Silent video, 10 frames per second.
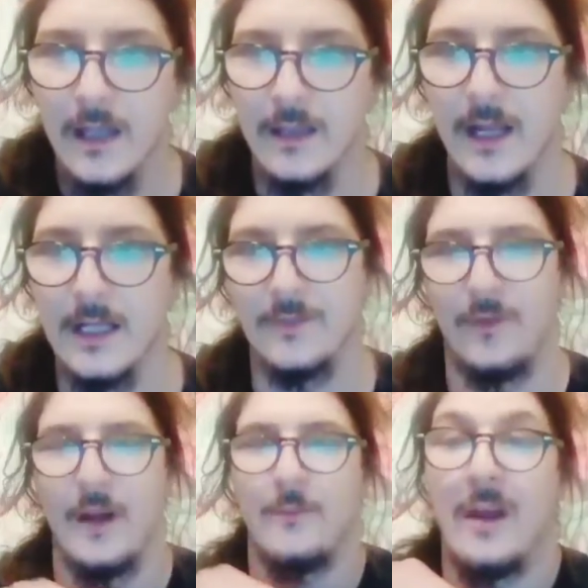In the next
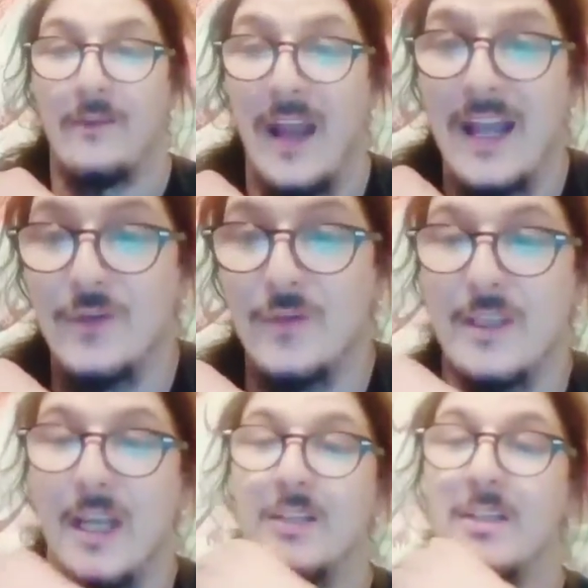fight, we have Andrew
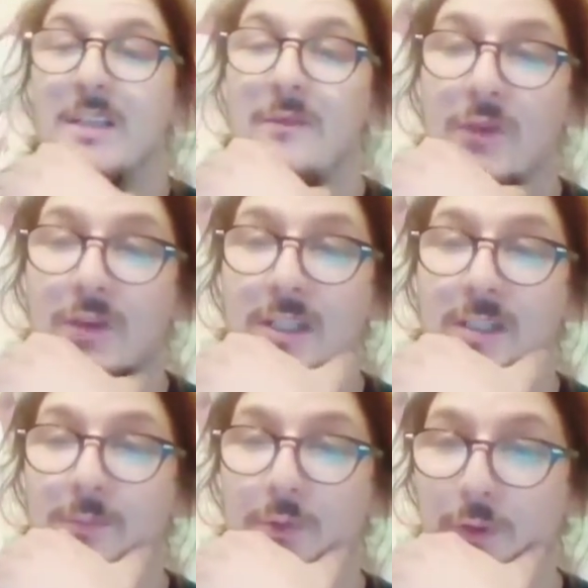Sanchez
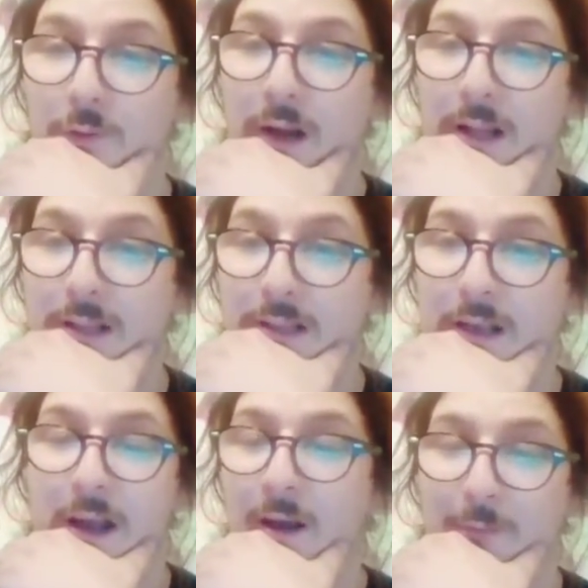versus Bruno
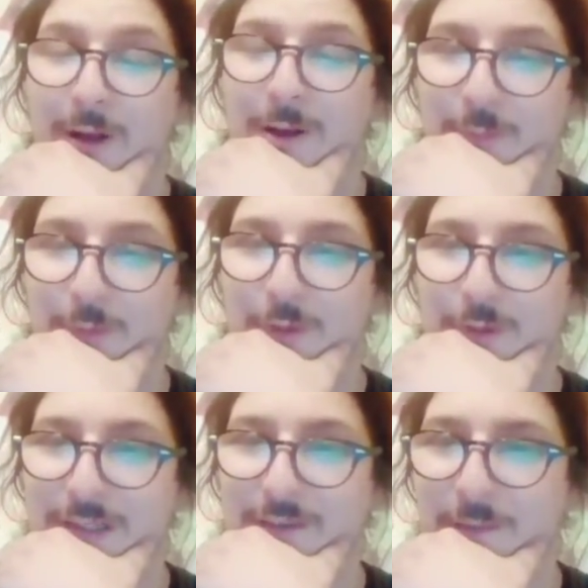
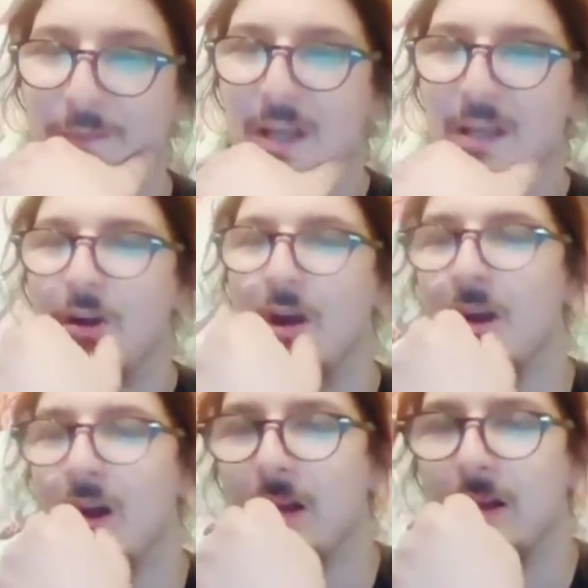Silva. Sorry, I
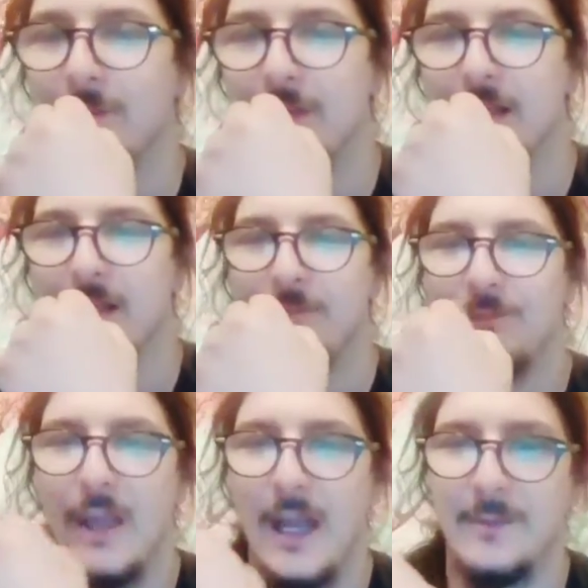got a little bit
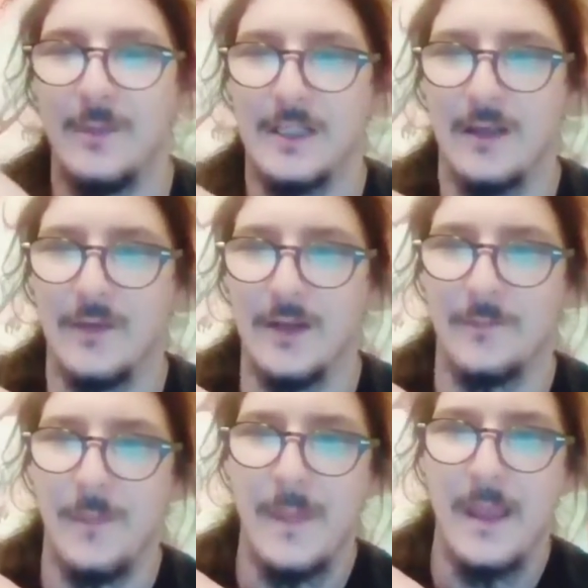ahead of myself
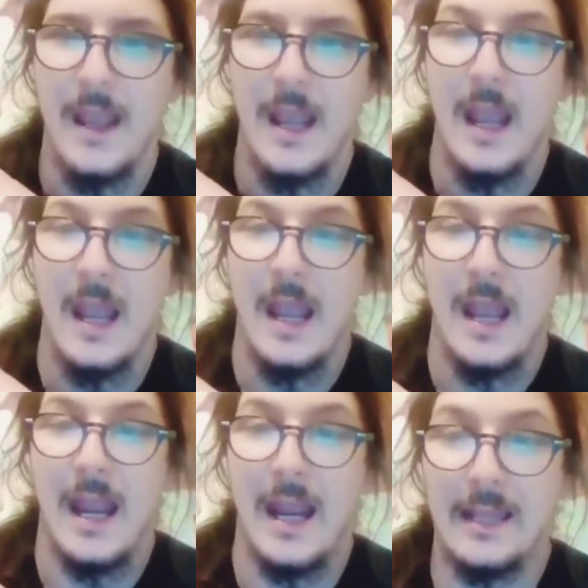there.
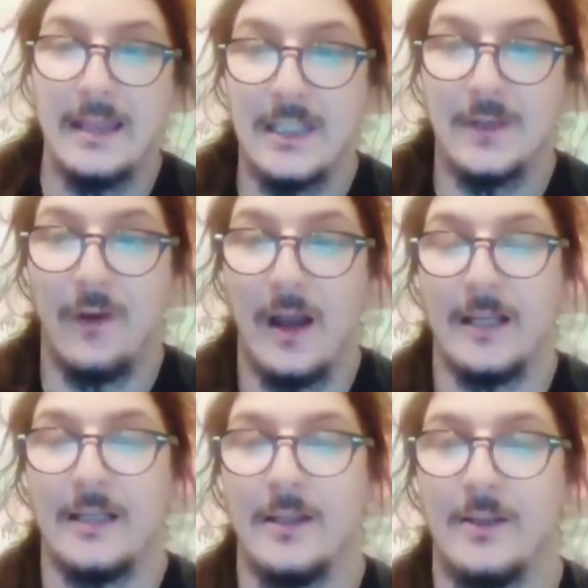In this
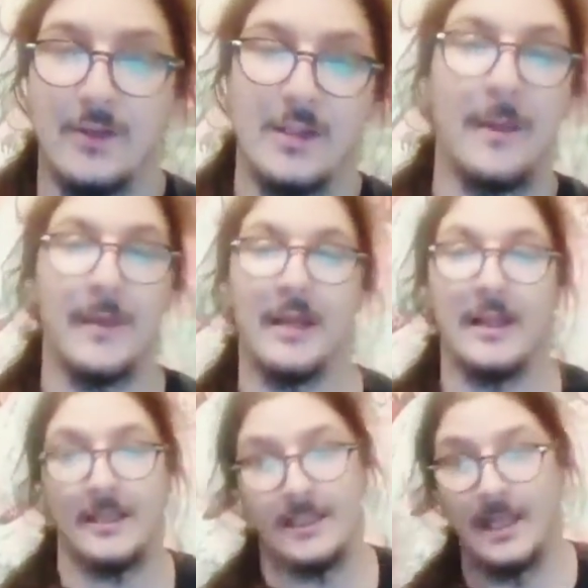fight, there's something I
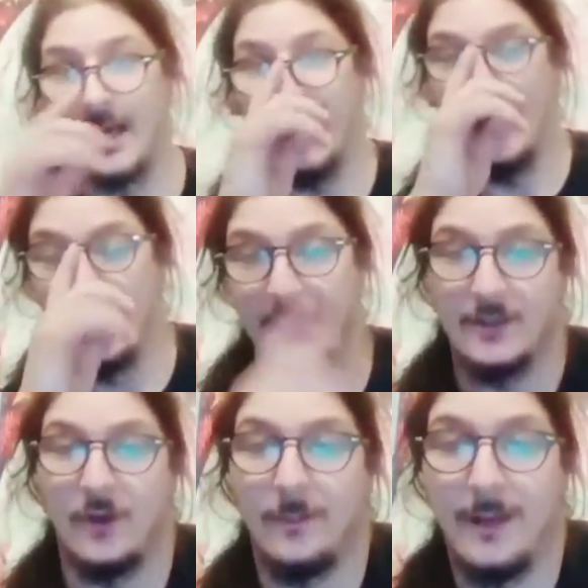like to say, and
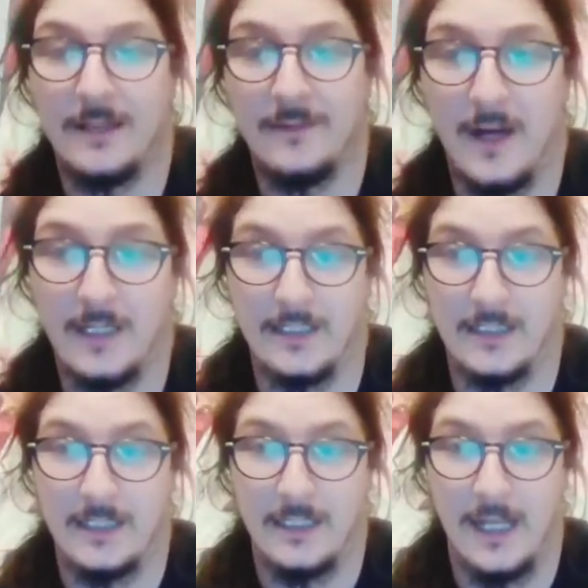that's called bet the
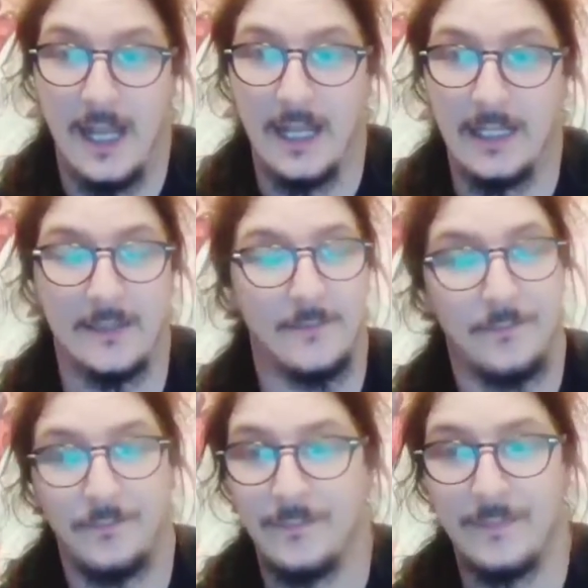violence. And
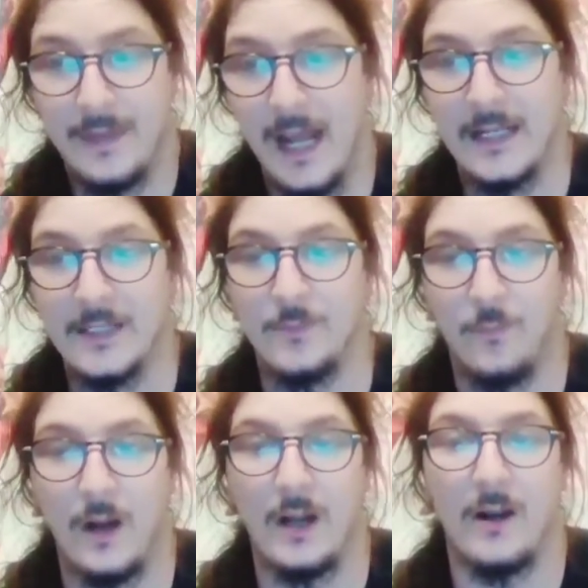that is
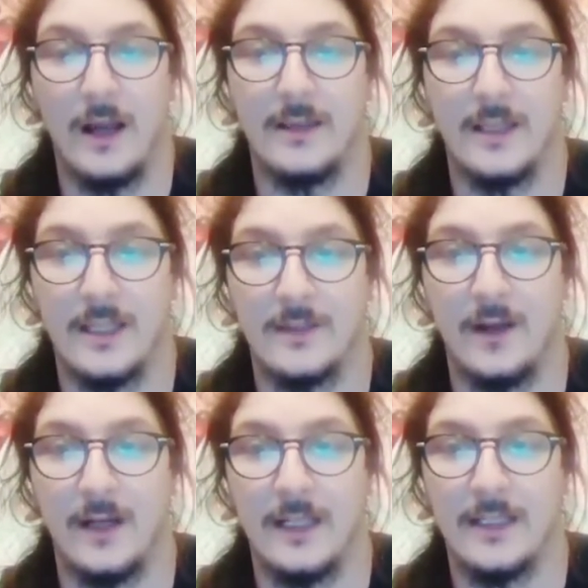where I think this
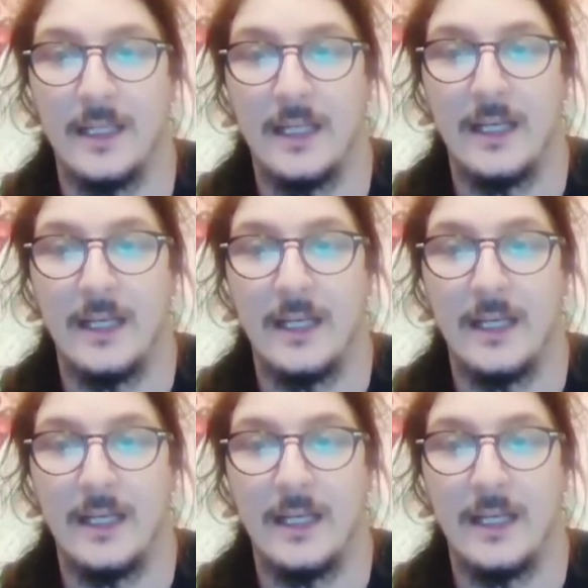fight is.